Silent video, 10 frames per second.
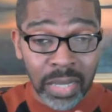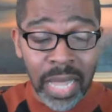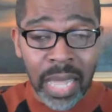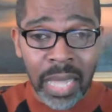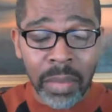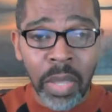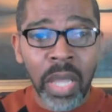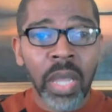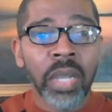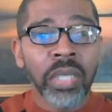the time
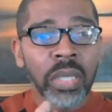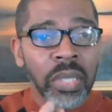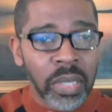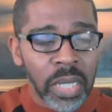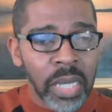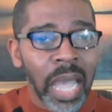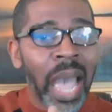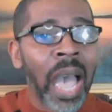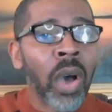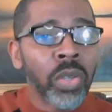to see
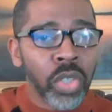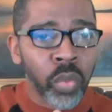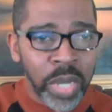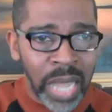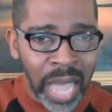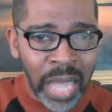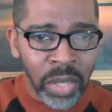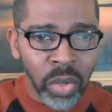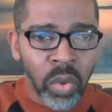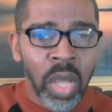how do we
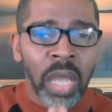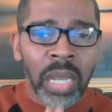handle